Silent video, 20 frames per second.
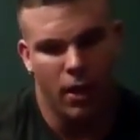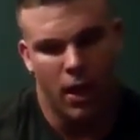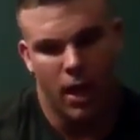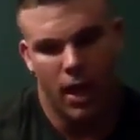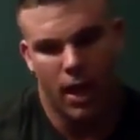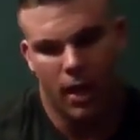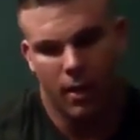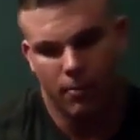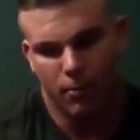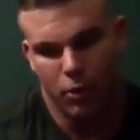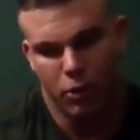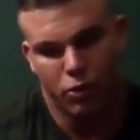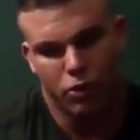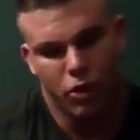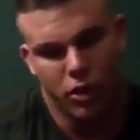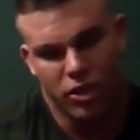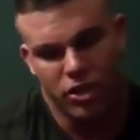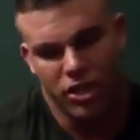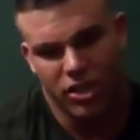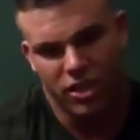
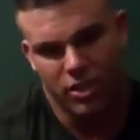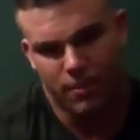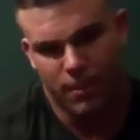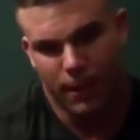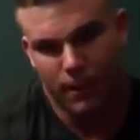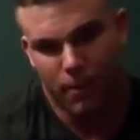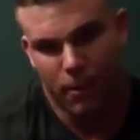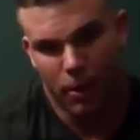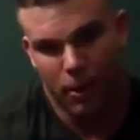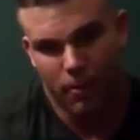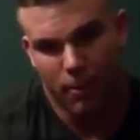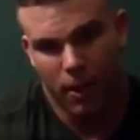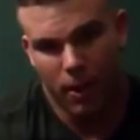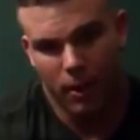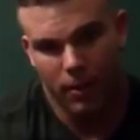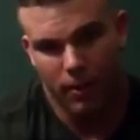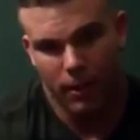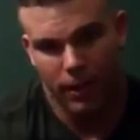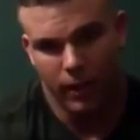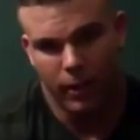Nutrition is a big part of
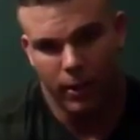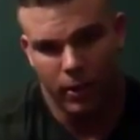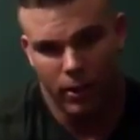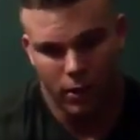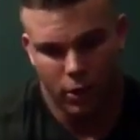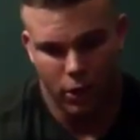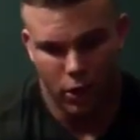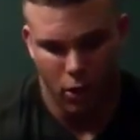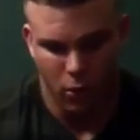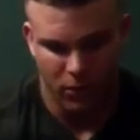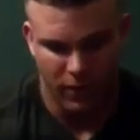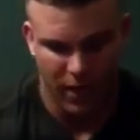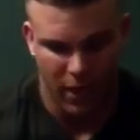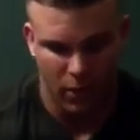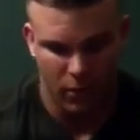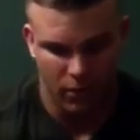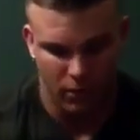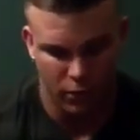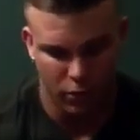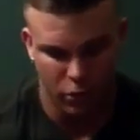bodybuilding. You know,
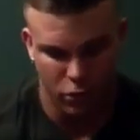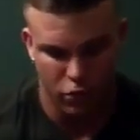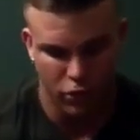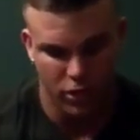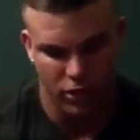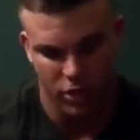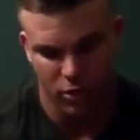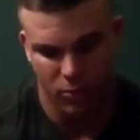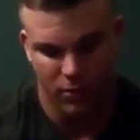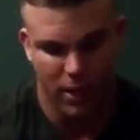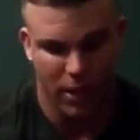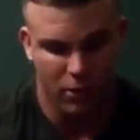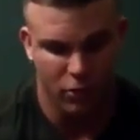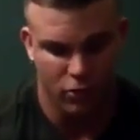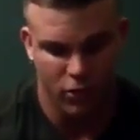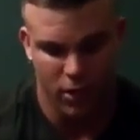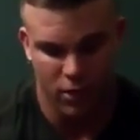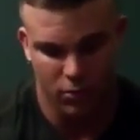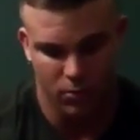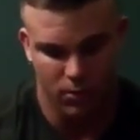without nutrition, without
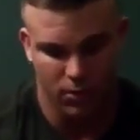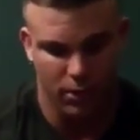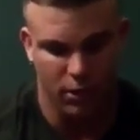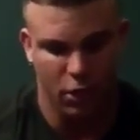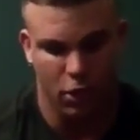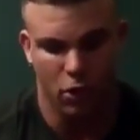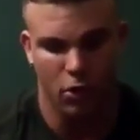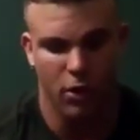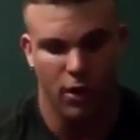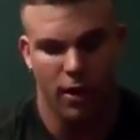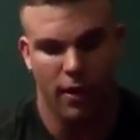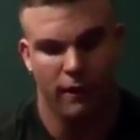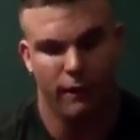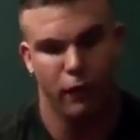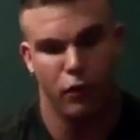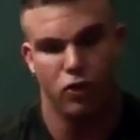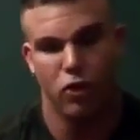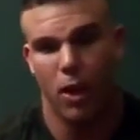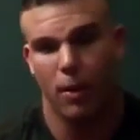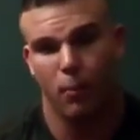drugs, you know, if
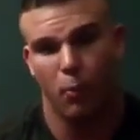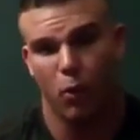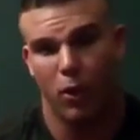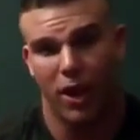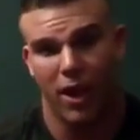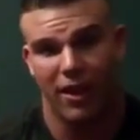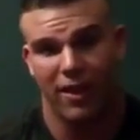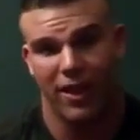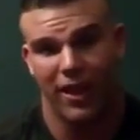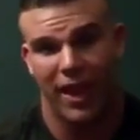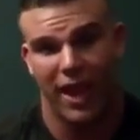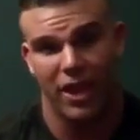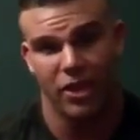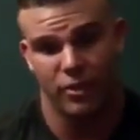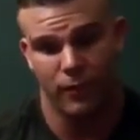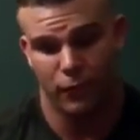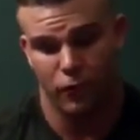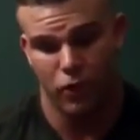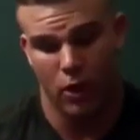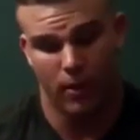you drop one out of the
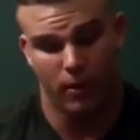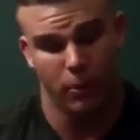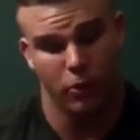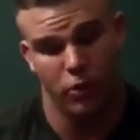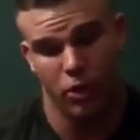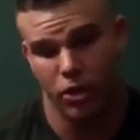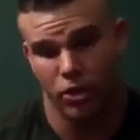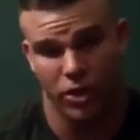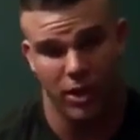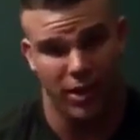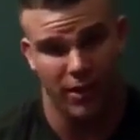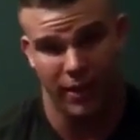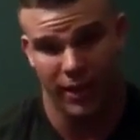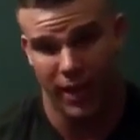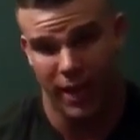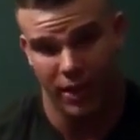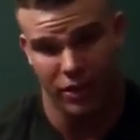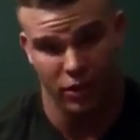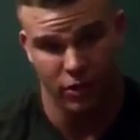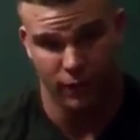equation, if you drop nutrition out of the
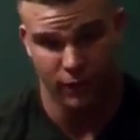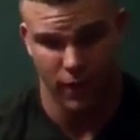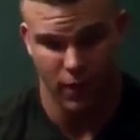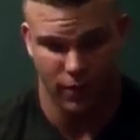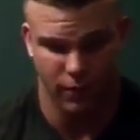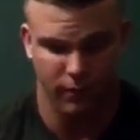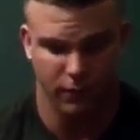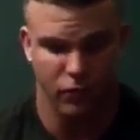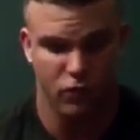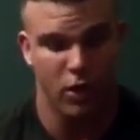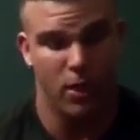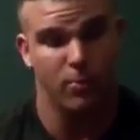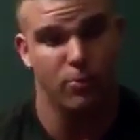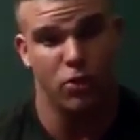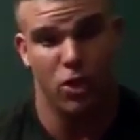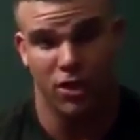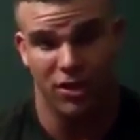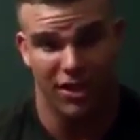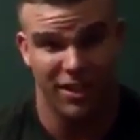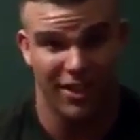equation, you're fucked. If you drop
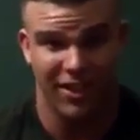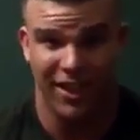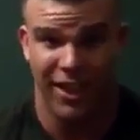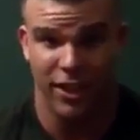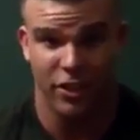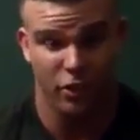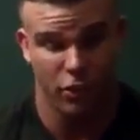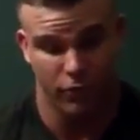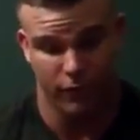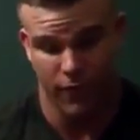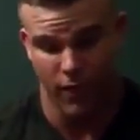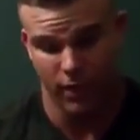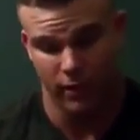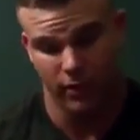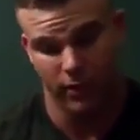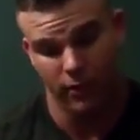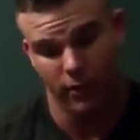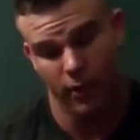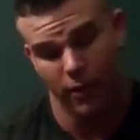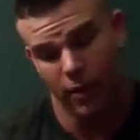drugs out of the equation, you're fucked.
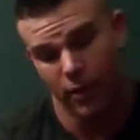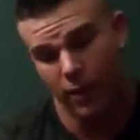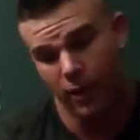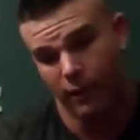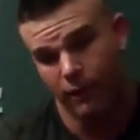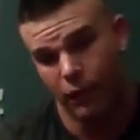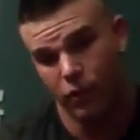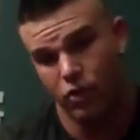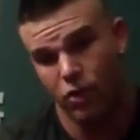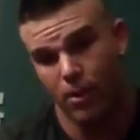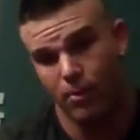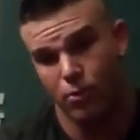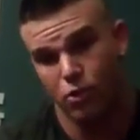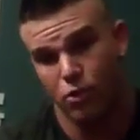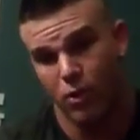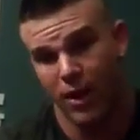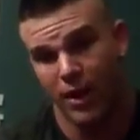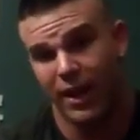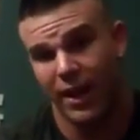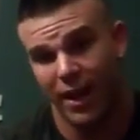If you drop
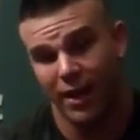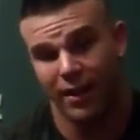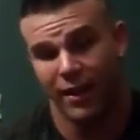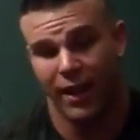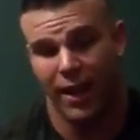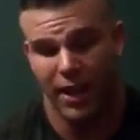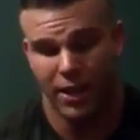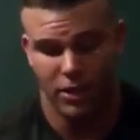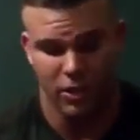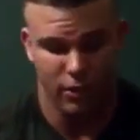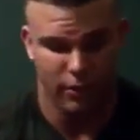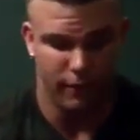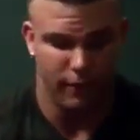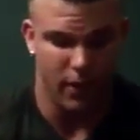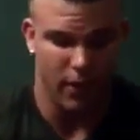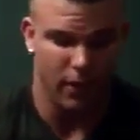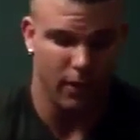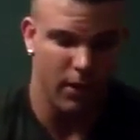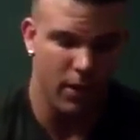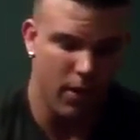training out of the equation, you're
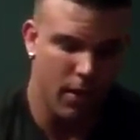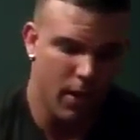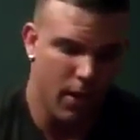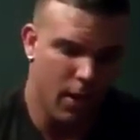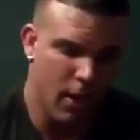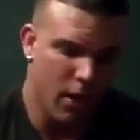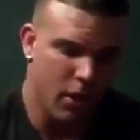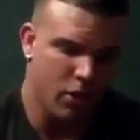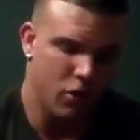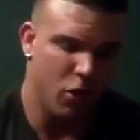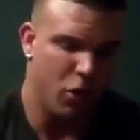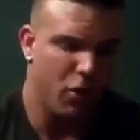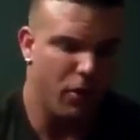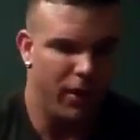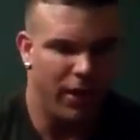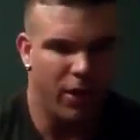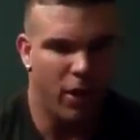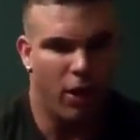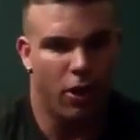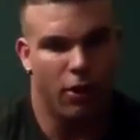fucked. So you
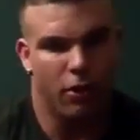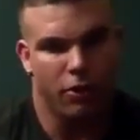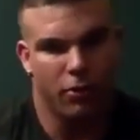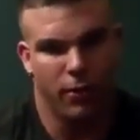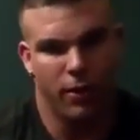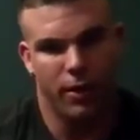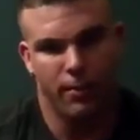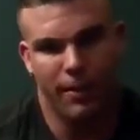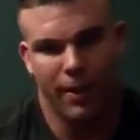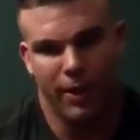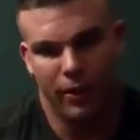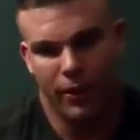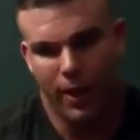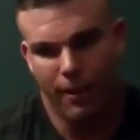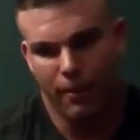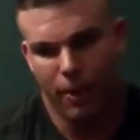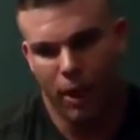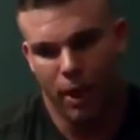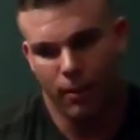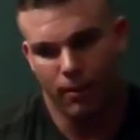need all three to be a great
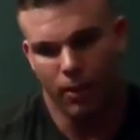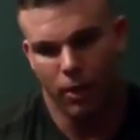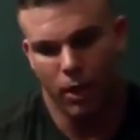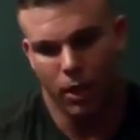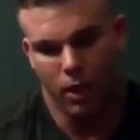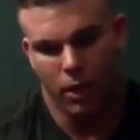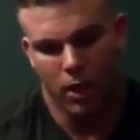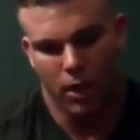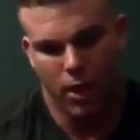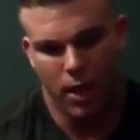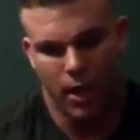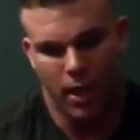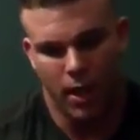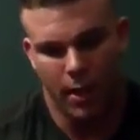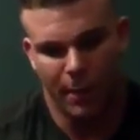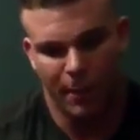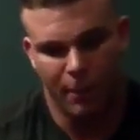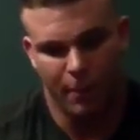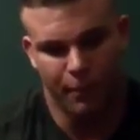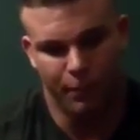bodybuilder.
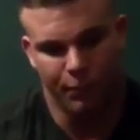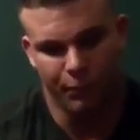I